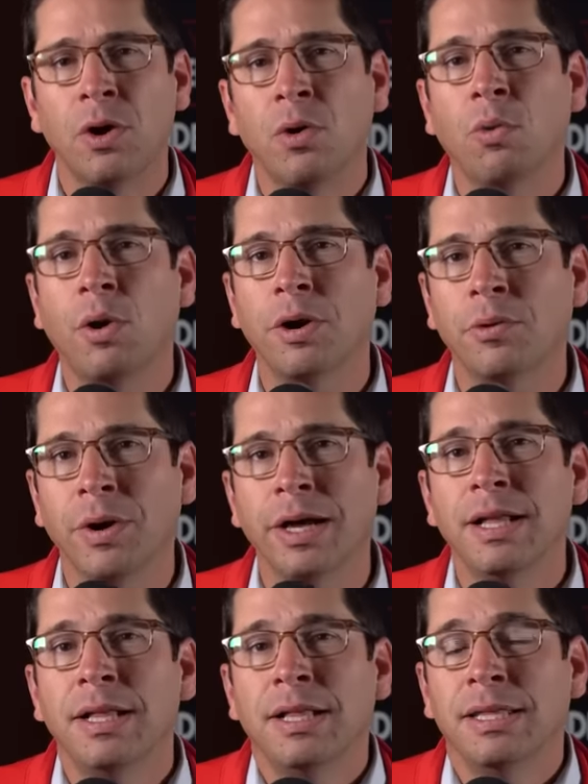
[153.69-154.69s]
waterway.
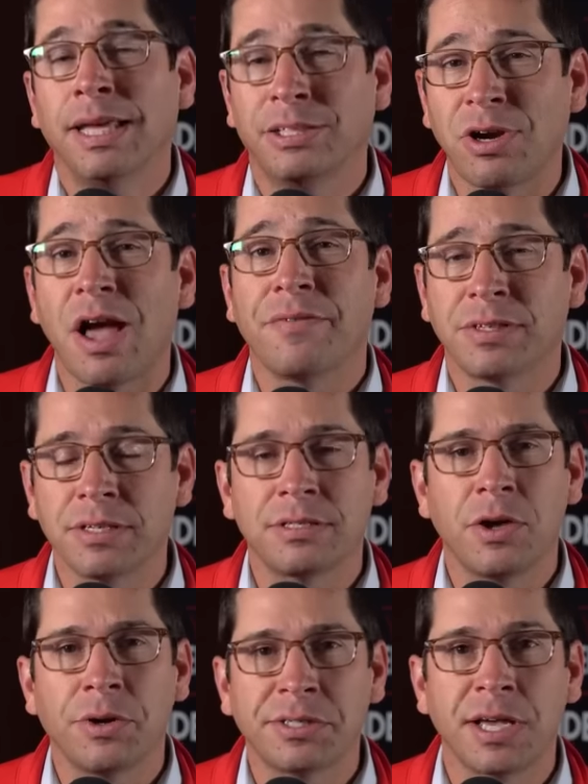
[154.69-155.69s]
Lake Travis is
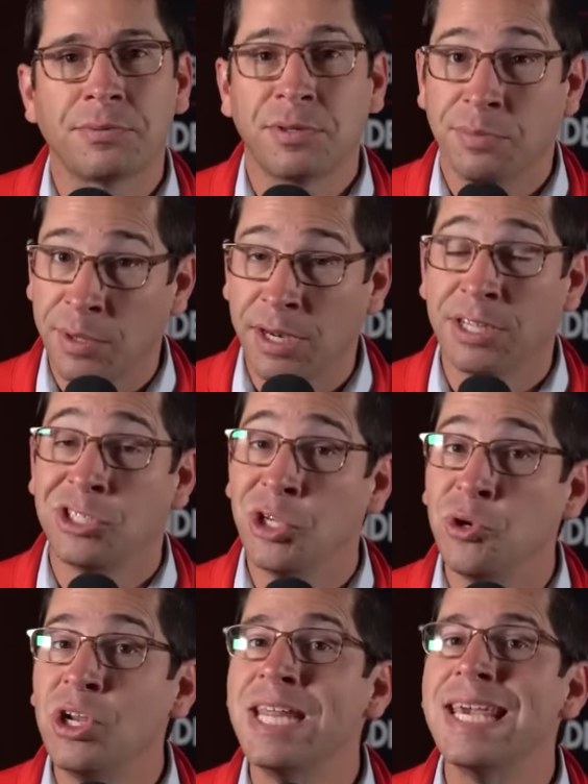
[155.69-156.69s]
no exception, but it is
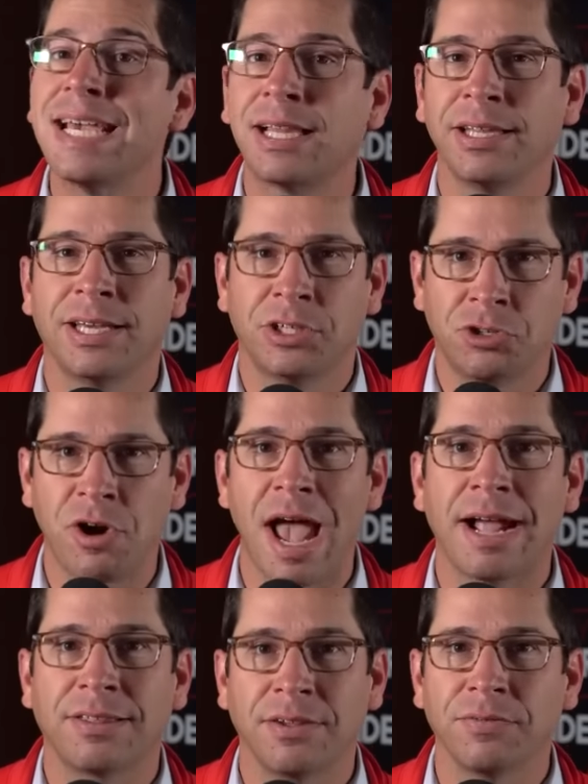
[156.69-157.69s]
uniquely
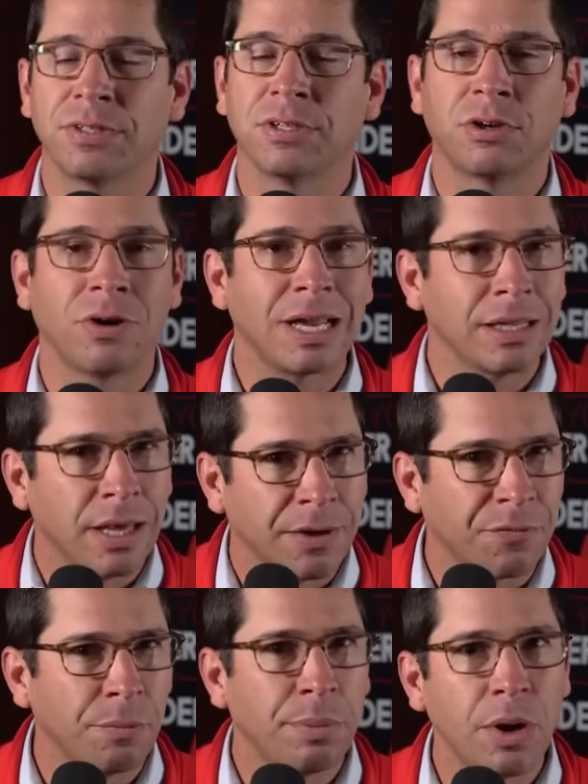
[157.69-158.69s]
attractive. It's a great lake
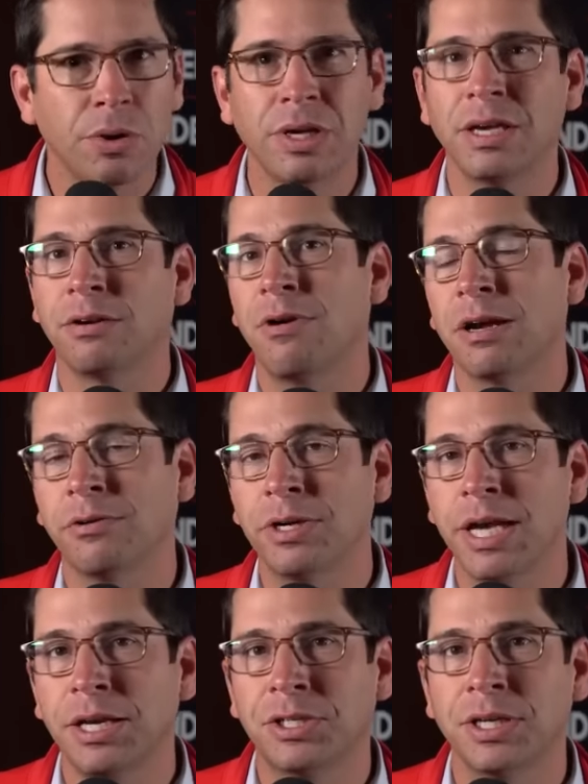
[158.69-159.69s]
for boating and
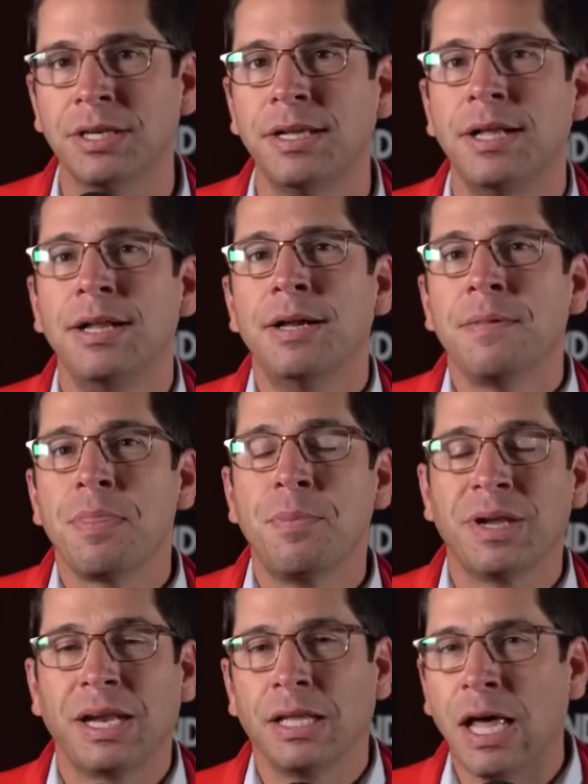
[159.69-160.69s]
recreation,
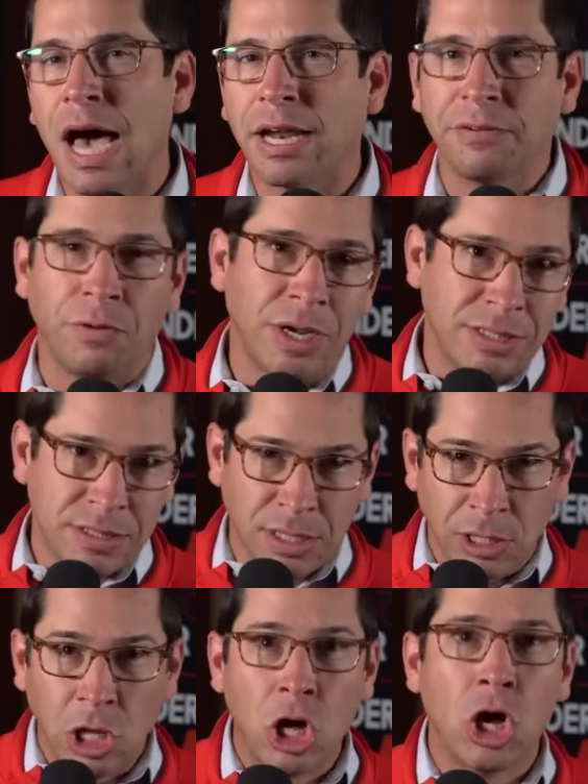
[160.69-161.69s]
but in a lot of ways, it's a
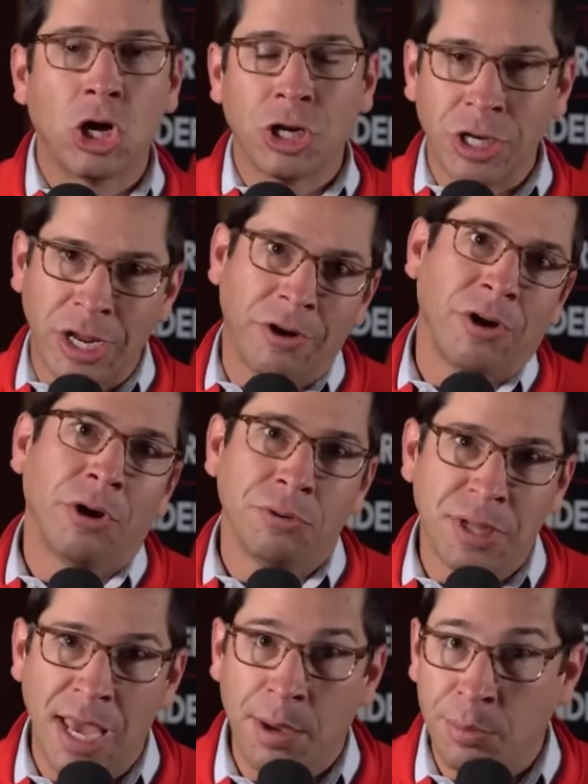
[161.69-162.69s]
long, narrow,
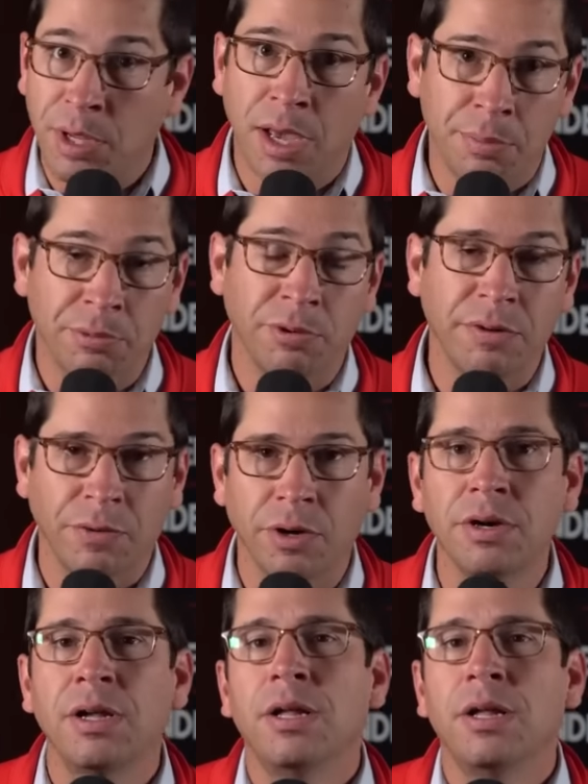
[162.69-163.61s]
dammed up river,